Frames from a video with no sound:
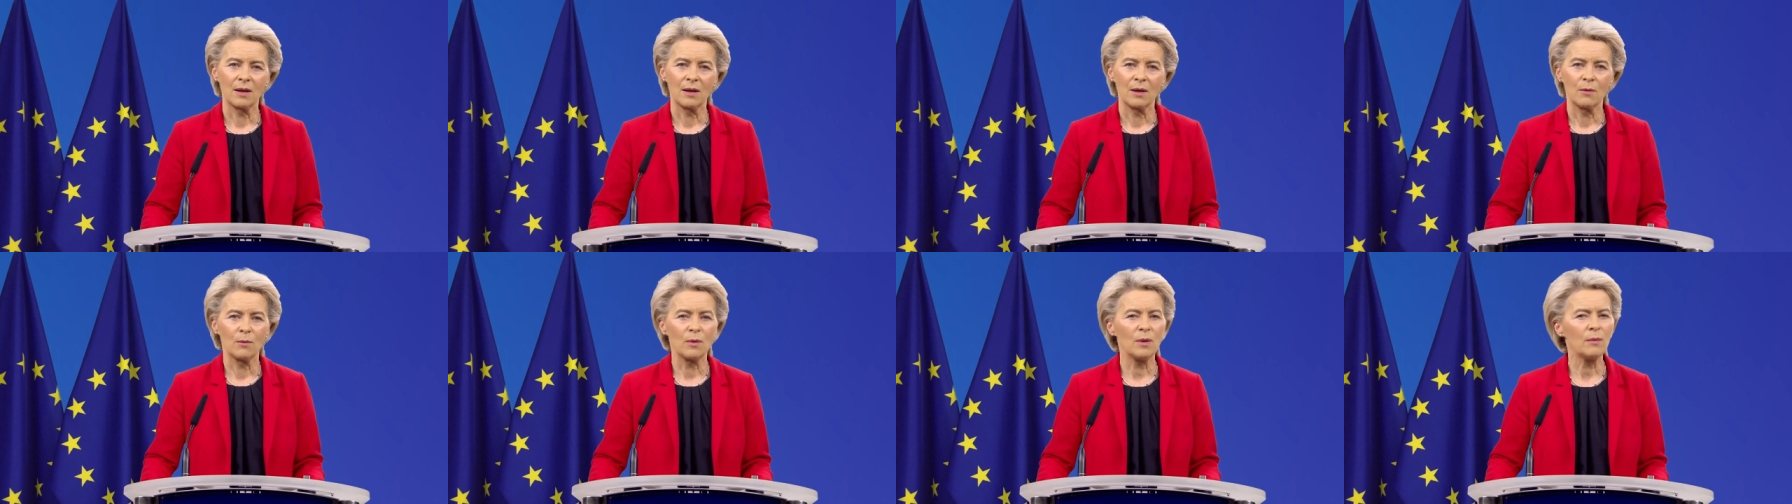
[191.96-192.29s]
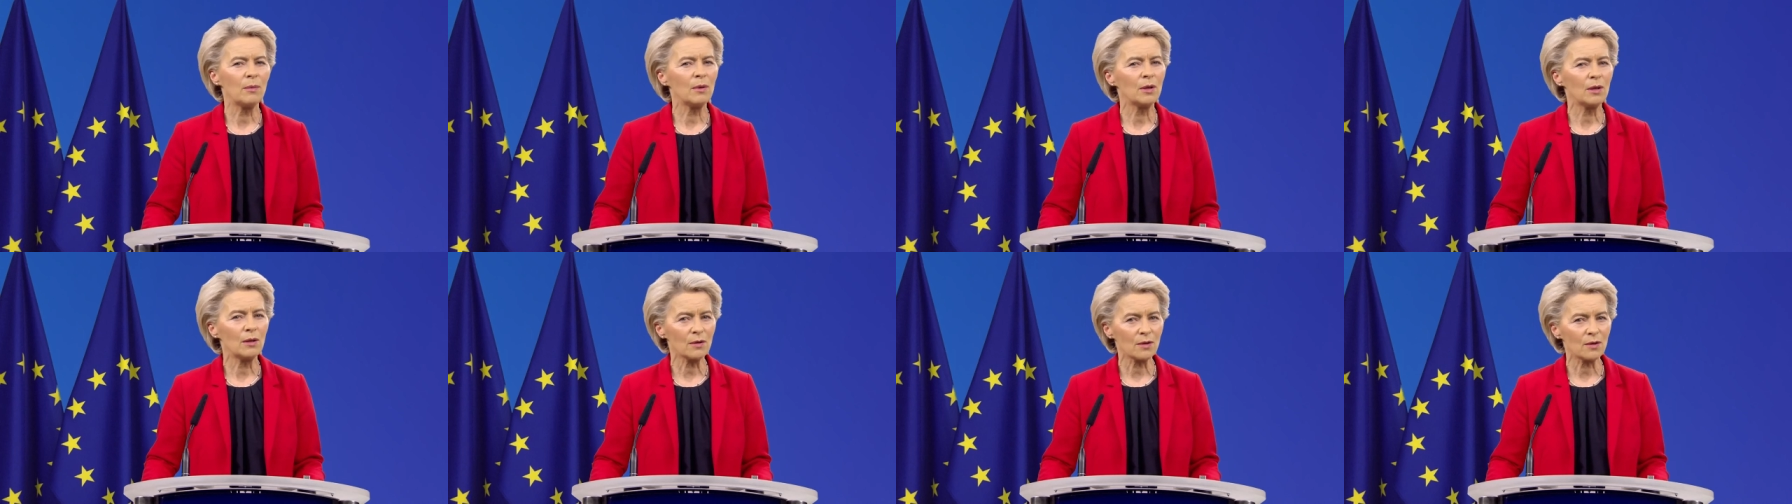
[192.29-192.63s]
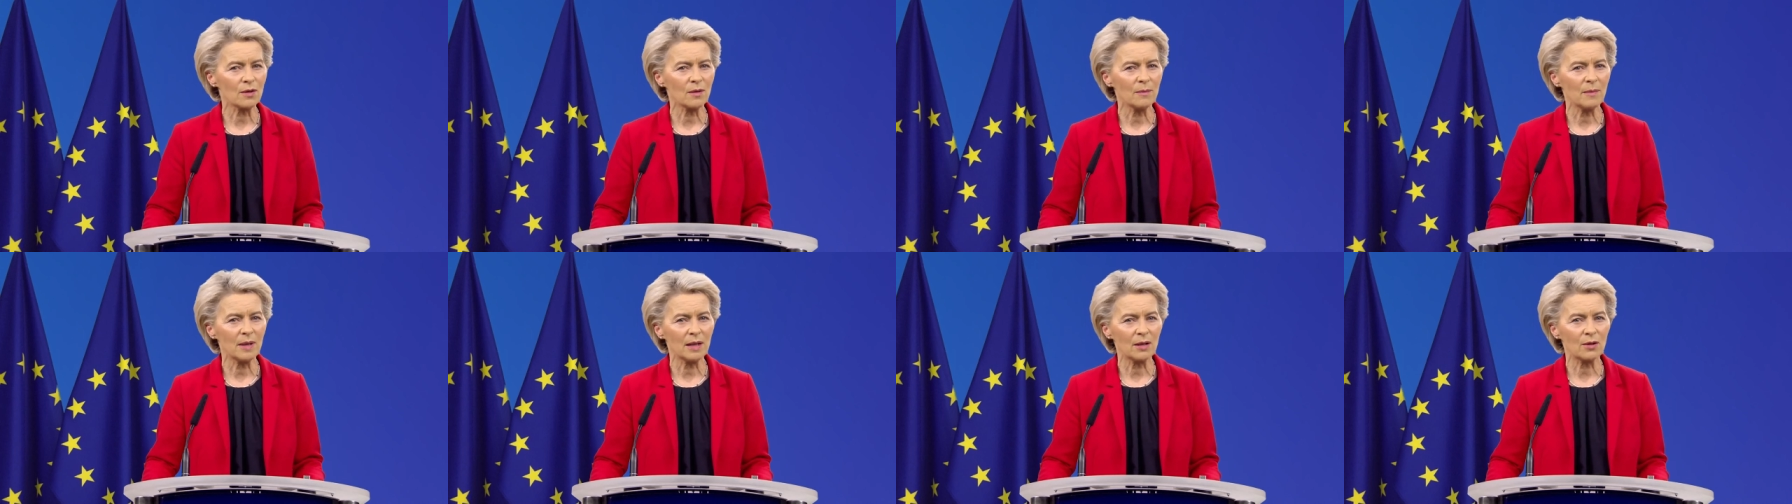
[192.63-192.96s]
We will
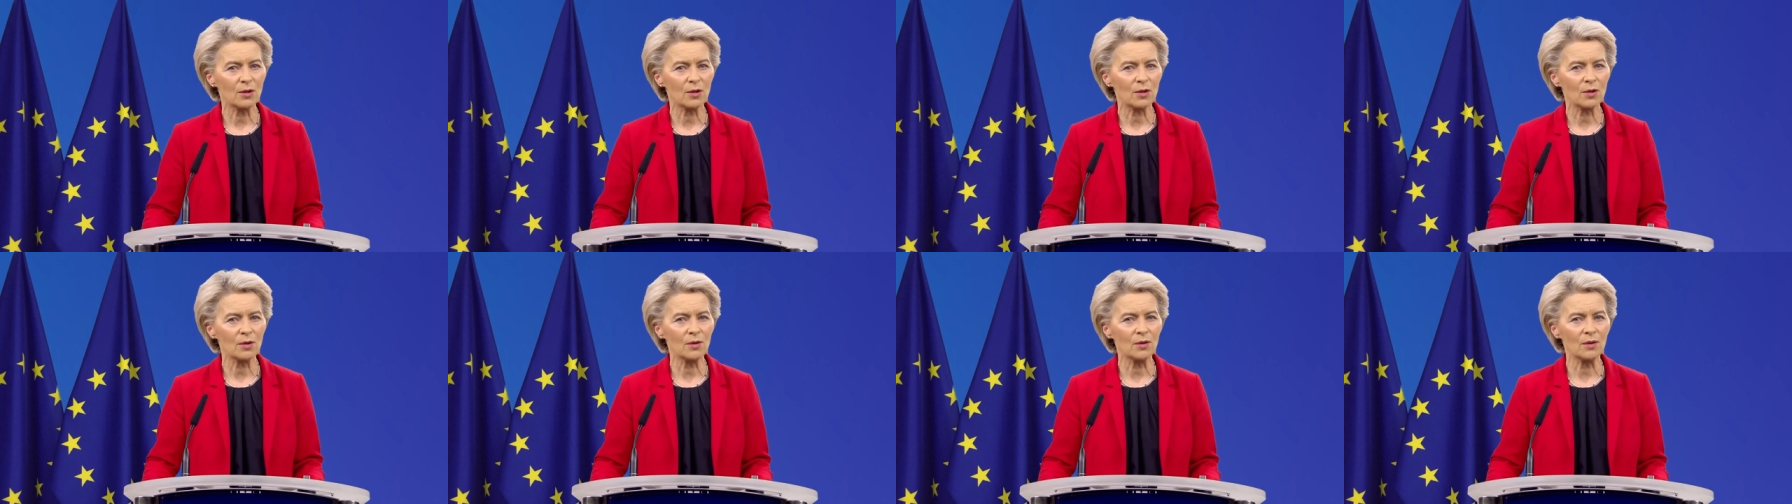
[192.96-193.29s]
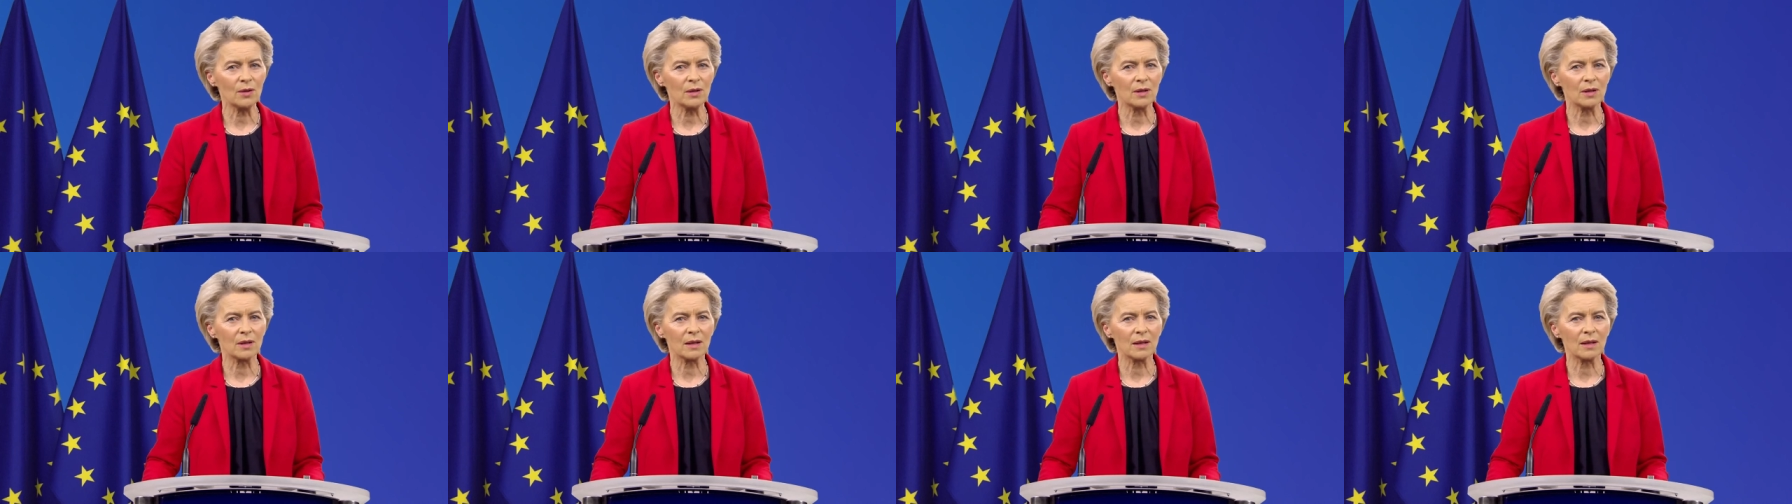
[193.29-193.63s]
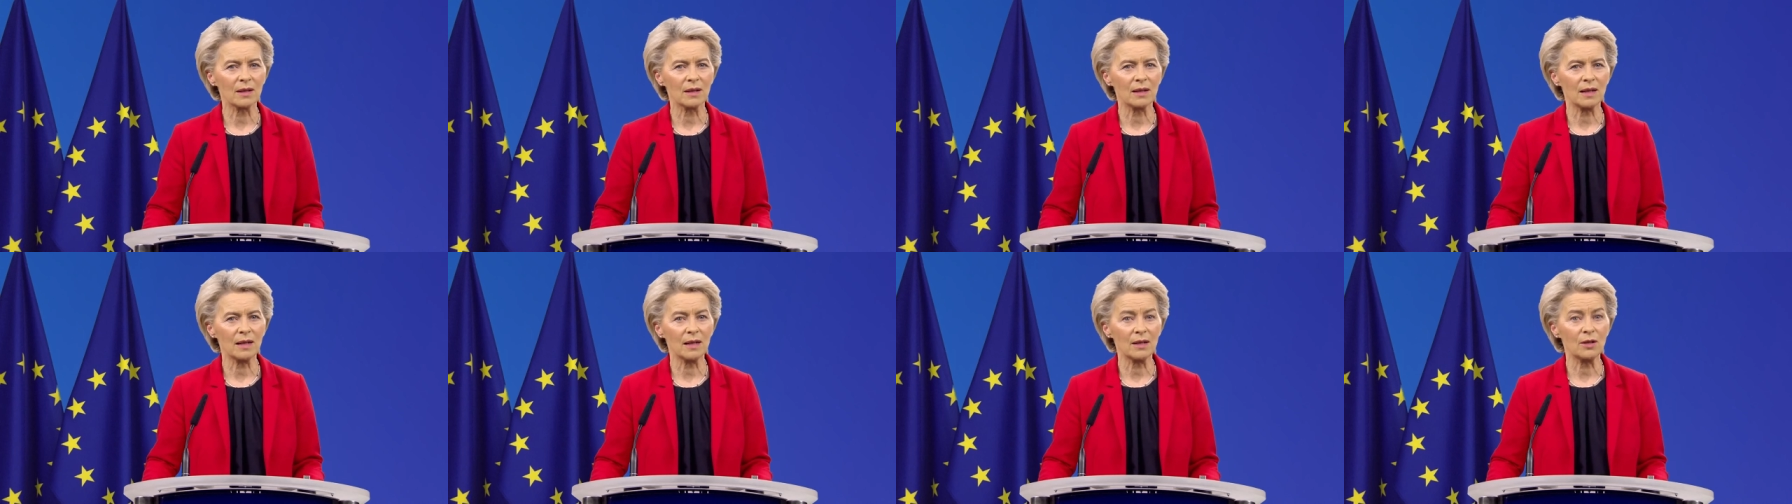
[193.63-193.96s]
also make sure
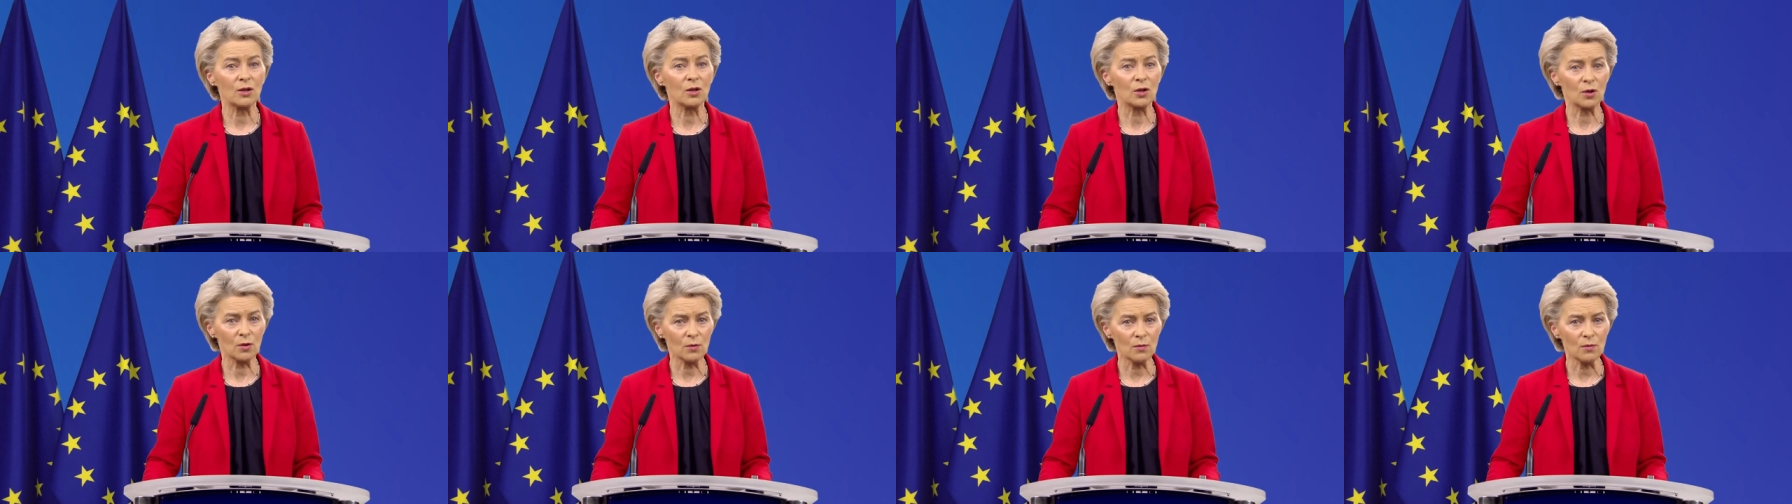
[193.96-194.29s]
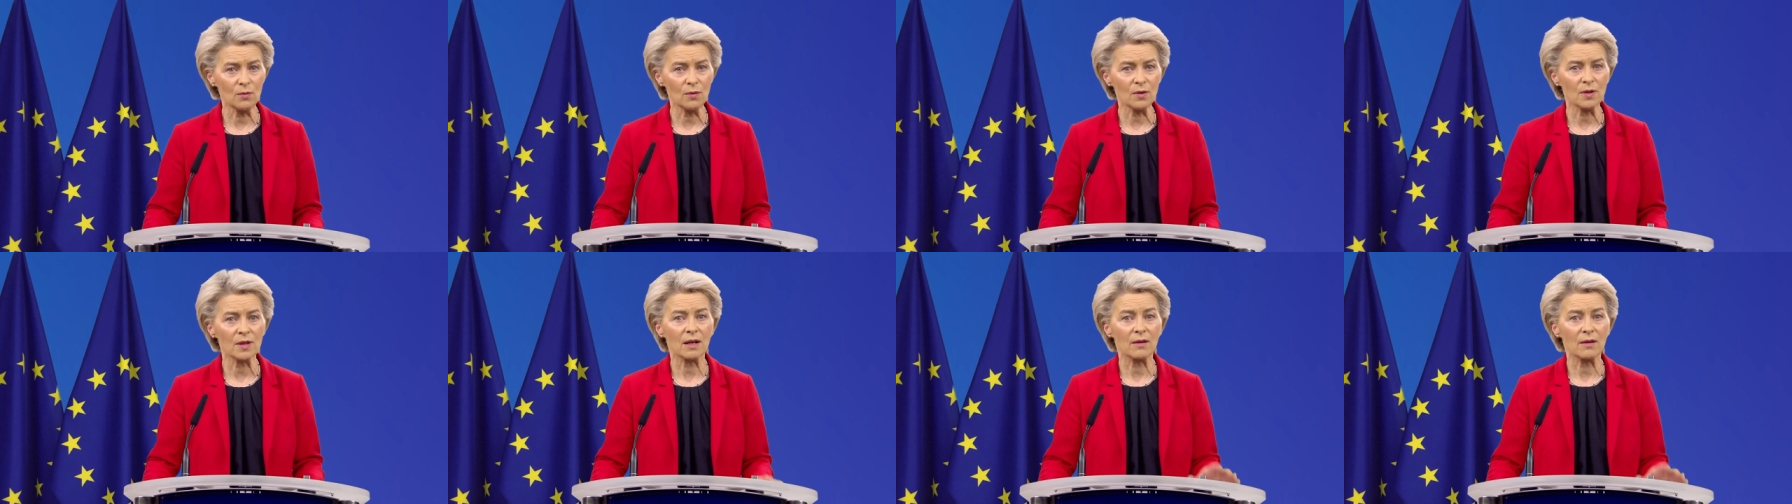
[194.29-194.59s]
that Jews